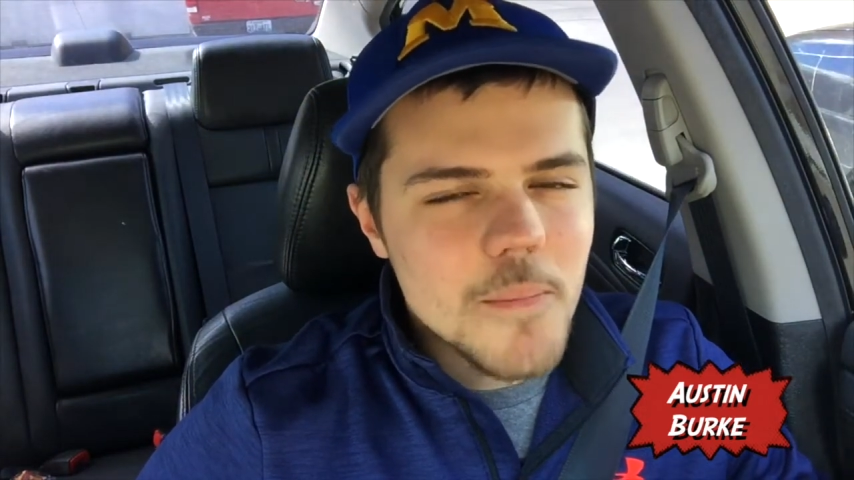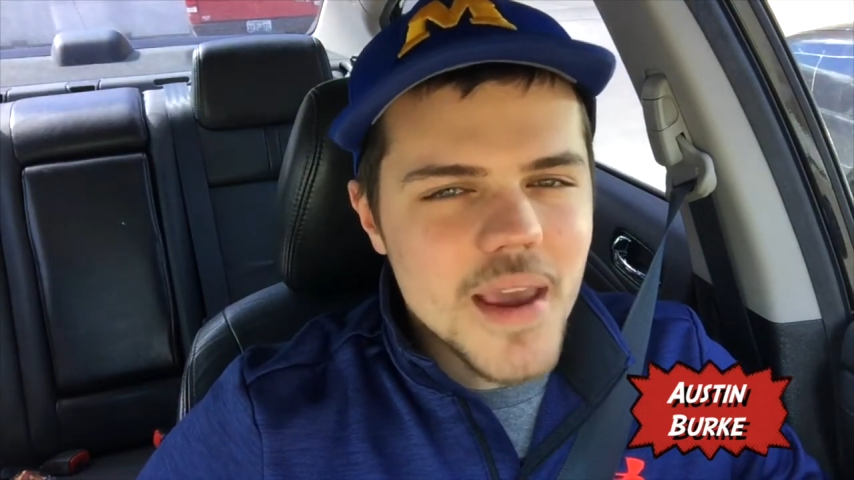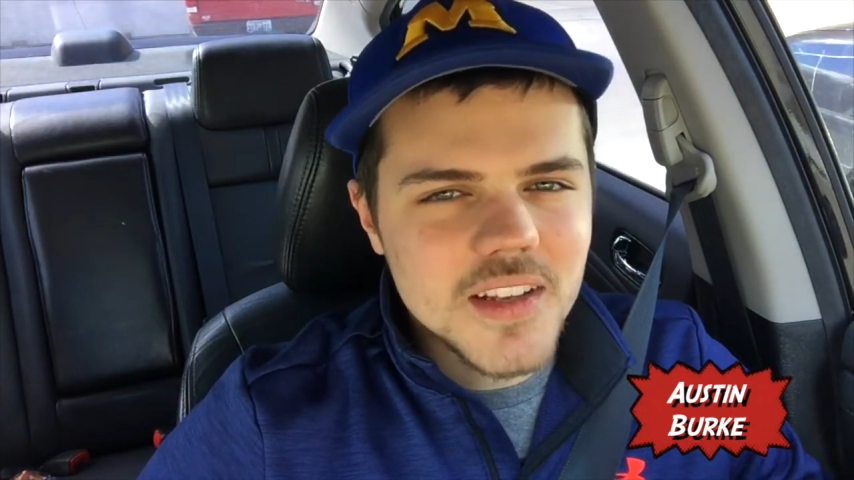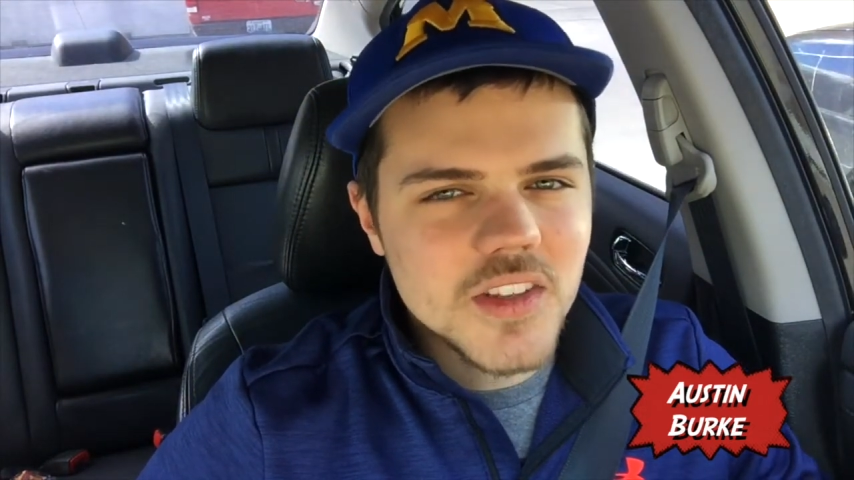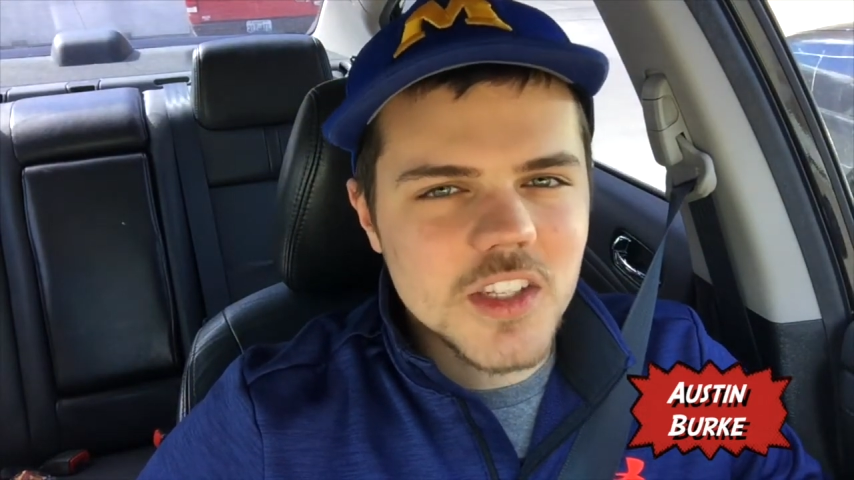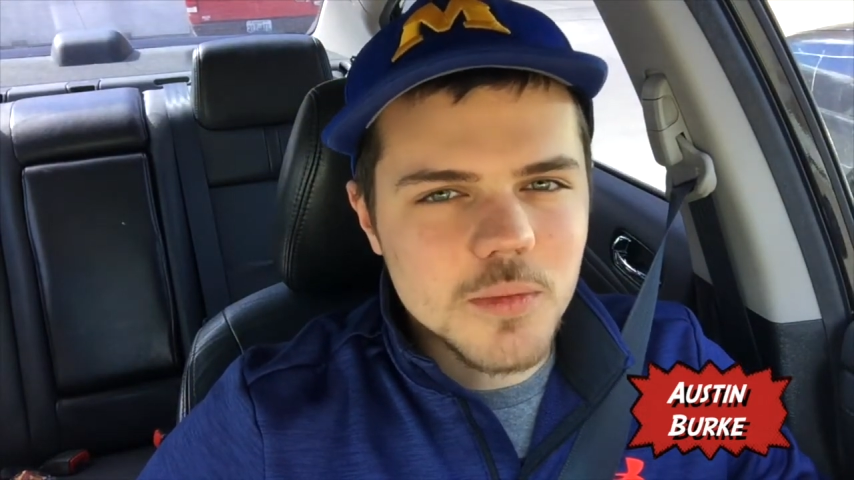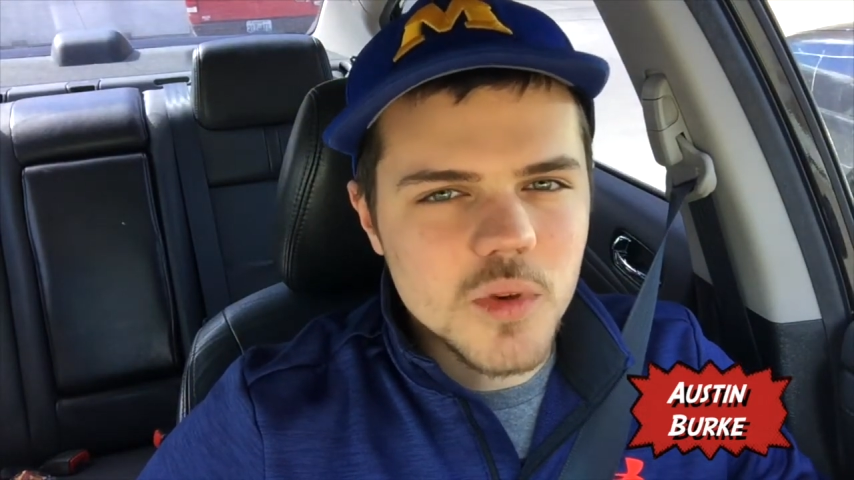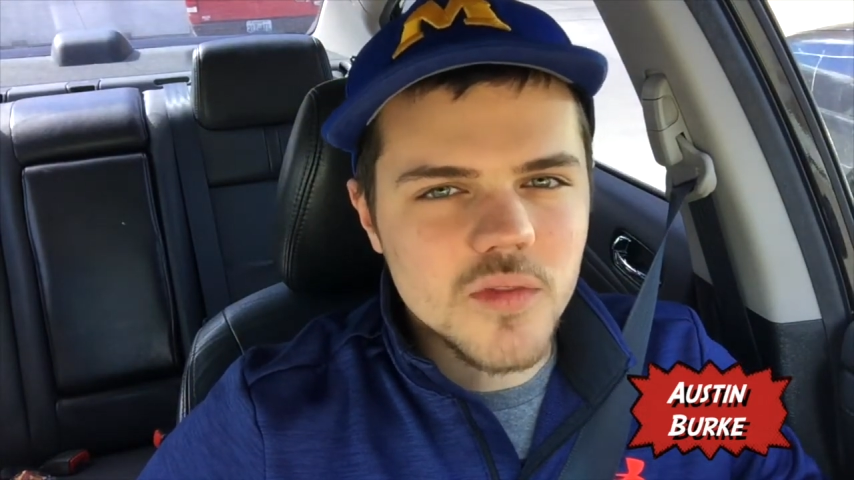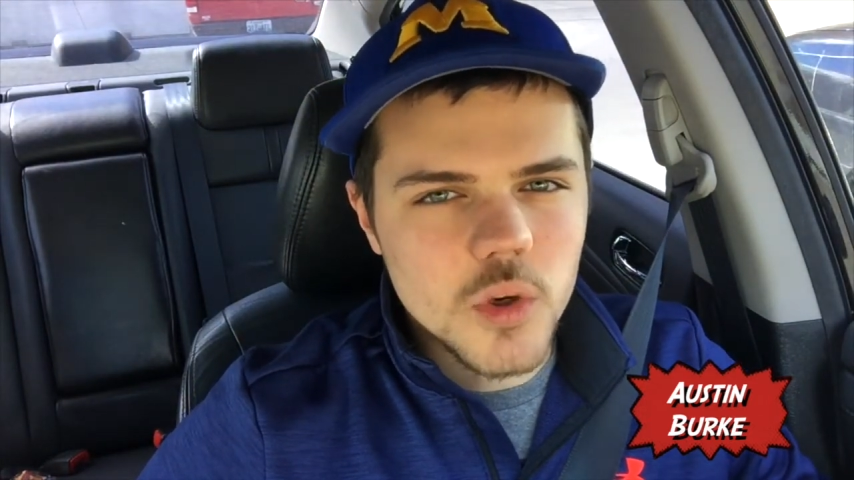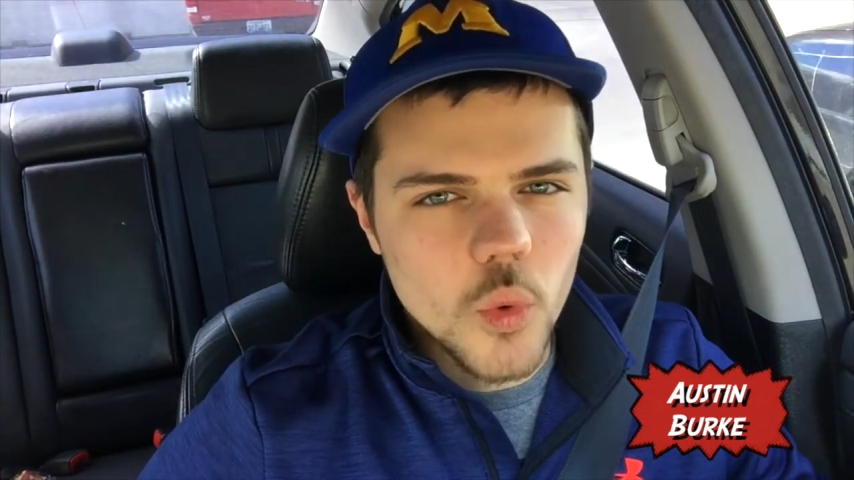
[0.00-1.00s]
makes this
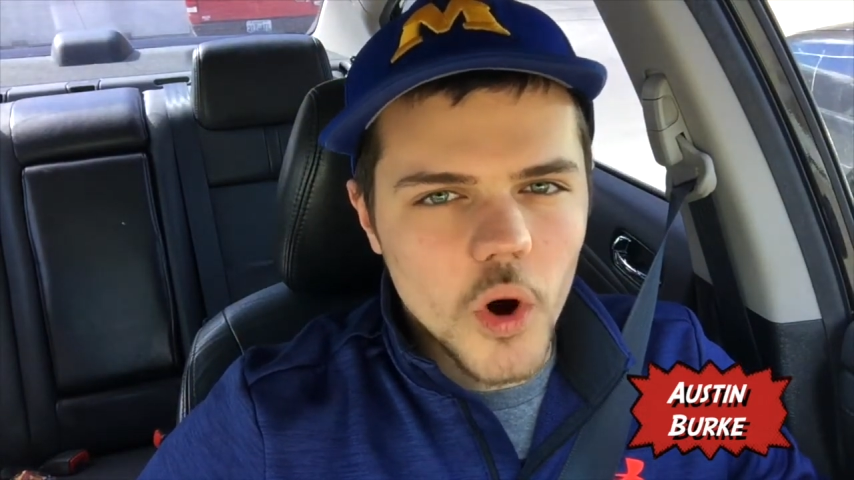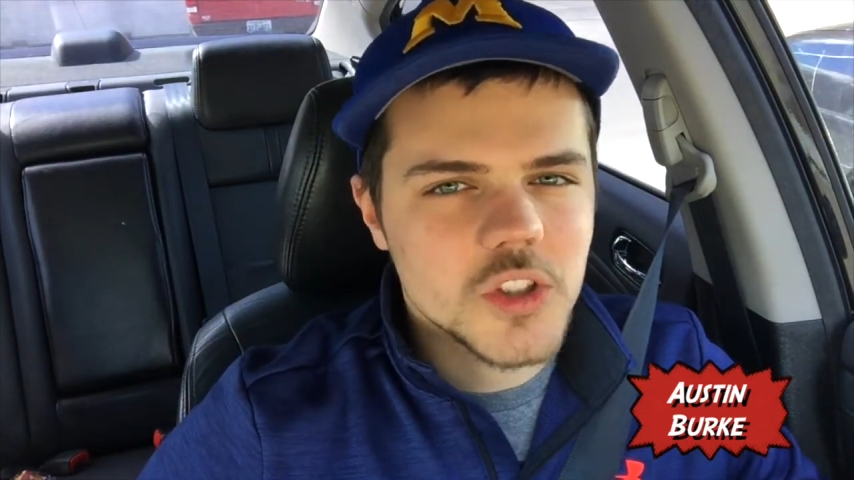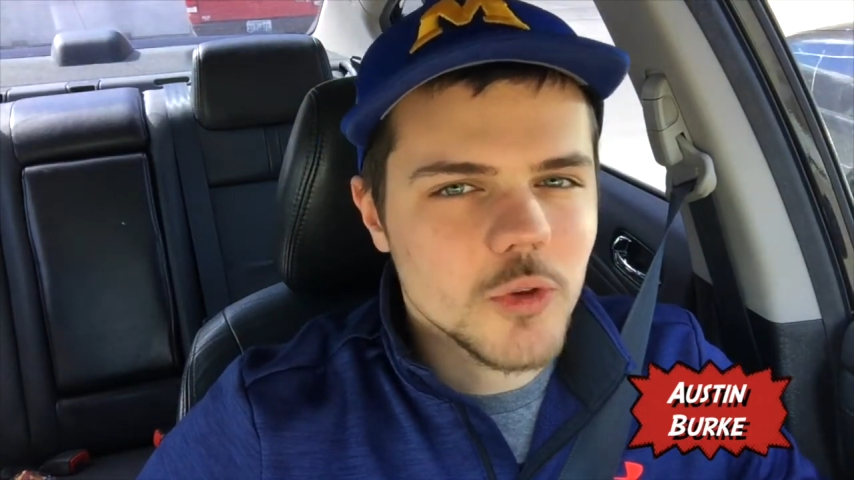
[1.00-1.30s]
movie work.